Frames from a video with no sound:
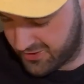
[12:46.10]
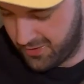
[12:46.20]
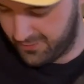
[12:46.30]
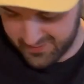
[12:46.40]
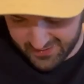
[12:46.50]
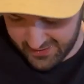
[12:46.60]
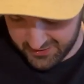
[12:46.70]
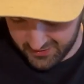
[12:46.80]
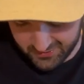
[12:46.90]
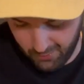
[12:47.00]
you is
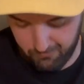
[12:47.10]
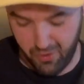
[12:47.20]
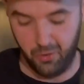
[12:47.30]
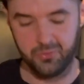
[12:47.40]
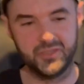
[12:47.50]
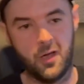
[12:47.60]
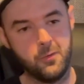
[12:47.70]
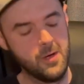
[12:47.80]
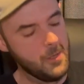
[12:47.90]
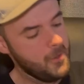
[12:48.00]
just unreal. So
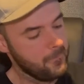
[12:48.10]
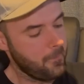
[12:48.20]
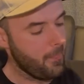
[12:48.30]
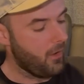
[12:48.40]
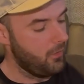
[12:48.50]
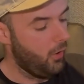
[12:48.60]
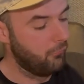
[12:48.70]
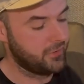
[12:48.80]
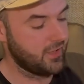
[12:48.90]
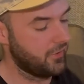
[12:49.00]

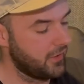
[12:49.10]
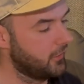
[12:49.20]
obviously I didn't